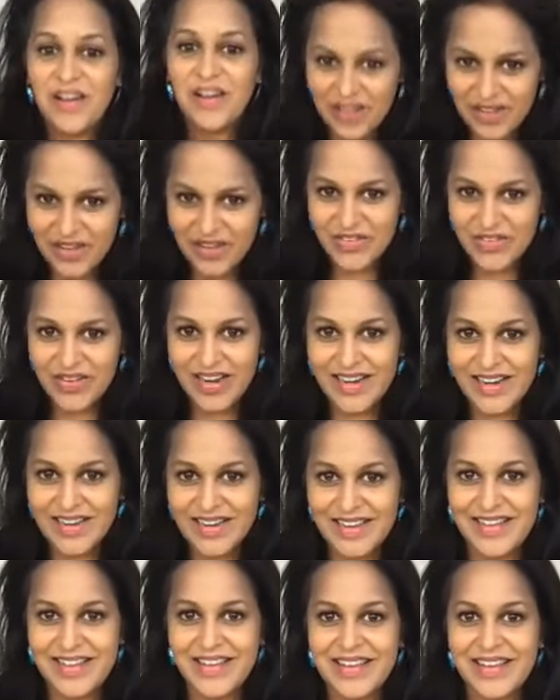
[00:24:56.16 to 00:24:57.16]
all right,
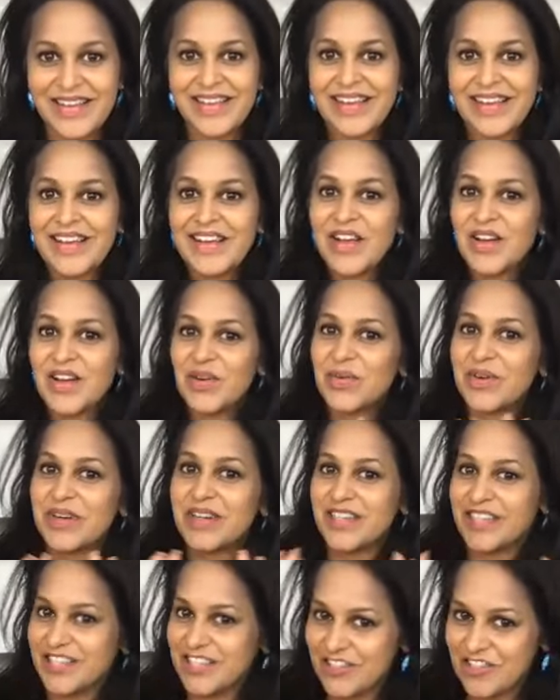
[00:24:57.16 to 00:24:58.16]
we're
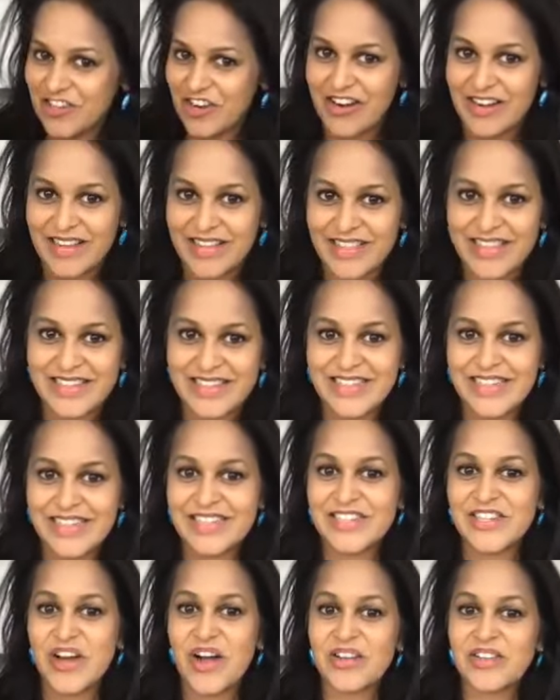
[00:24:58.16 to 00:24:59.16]
starting the
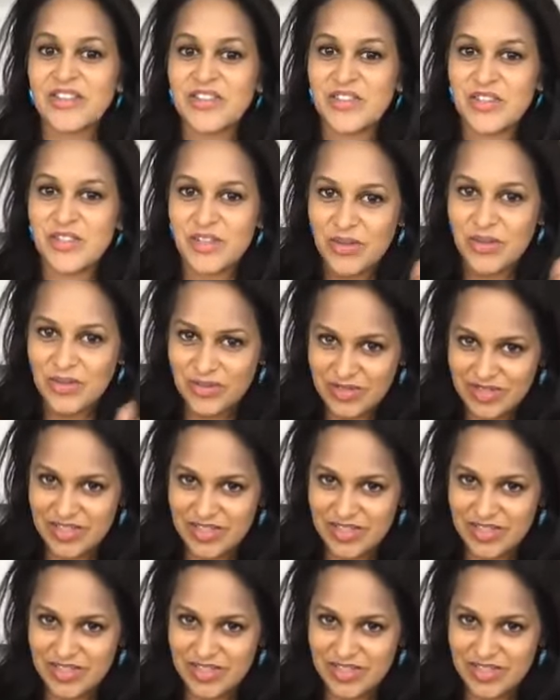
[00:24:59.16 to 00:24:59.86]
detox, close the